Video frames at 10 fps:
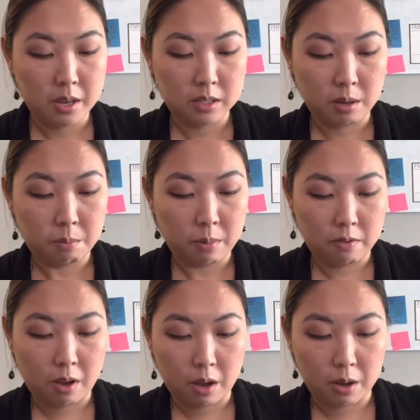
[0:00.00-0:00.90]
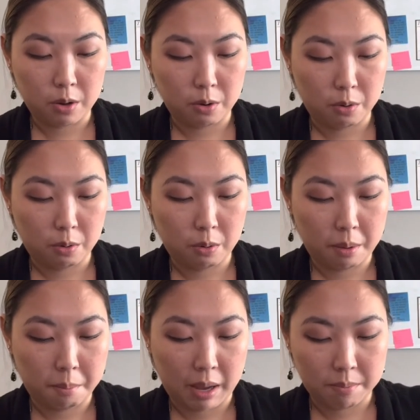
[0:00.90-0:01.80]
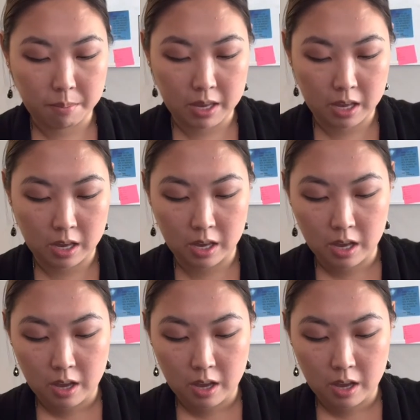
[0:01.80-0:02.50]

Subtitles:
some of y'all who might be